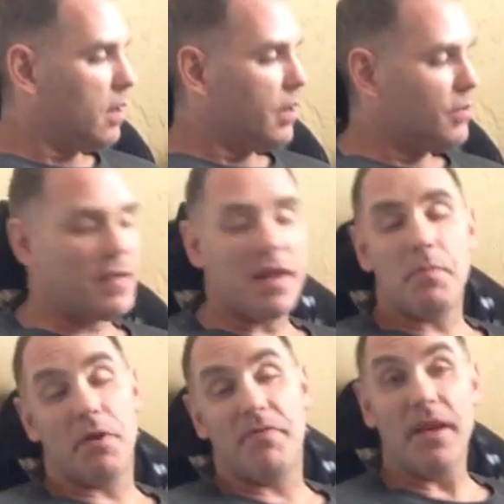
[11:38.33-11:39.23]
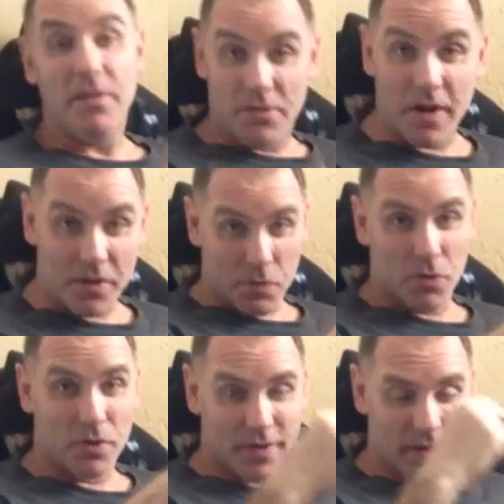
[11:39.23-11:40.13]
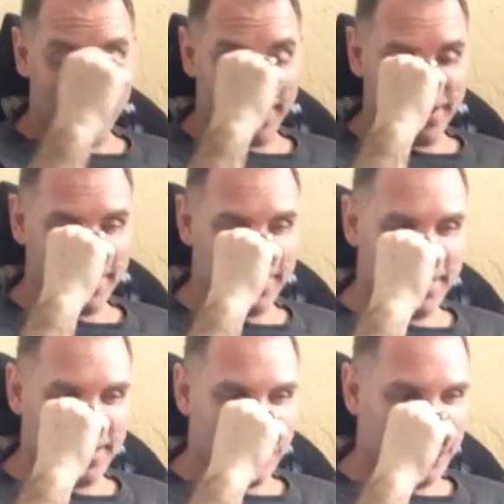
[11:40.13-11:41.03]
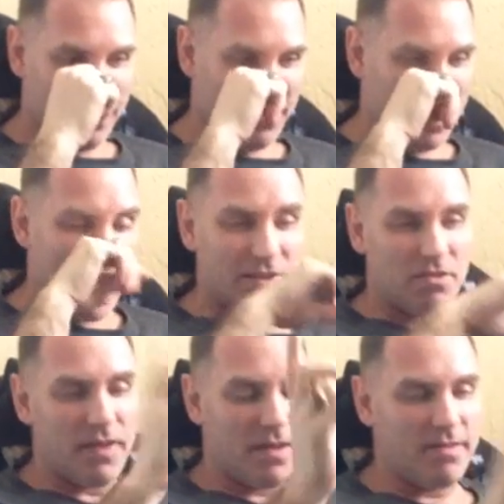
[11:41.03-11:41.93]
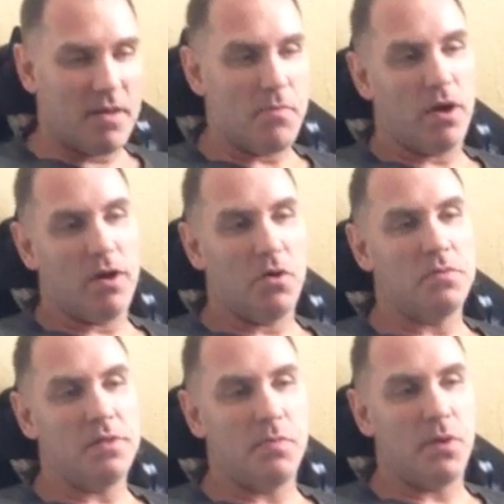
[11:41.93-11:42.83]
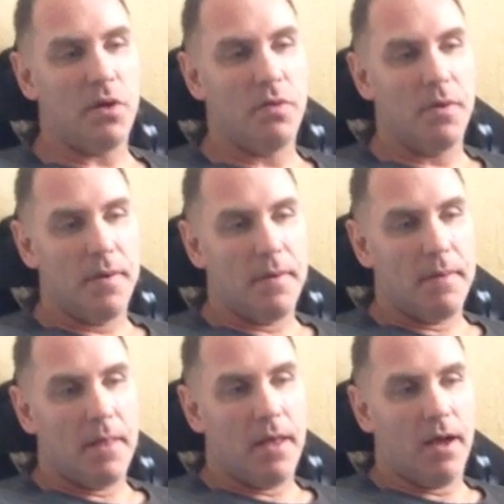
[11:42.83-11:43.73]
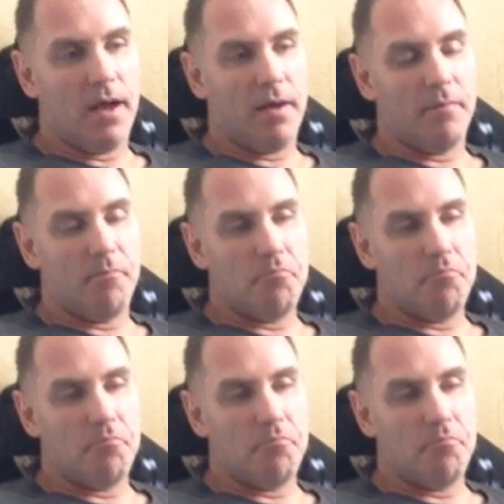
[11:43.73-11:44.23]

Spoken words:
So then I put a fence around the pool, right? A little lattice fence that I bought at Home Depot. I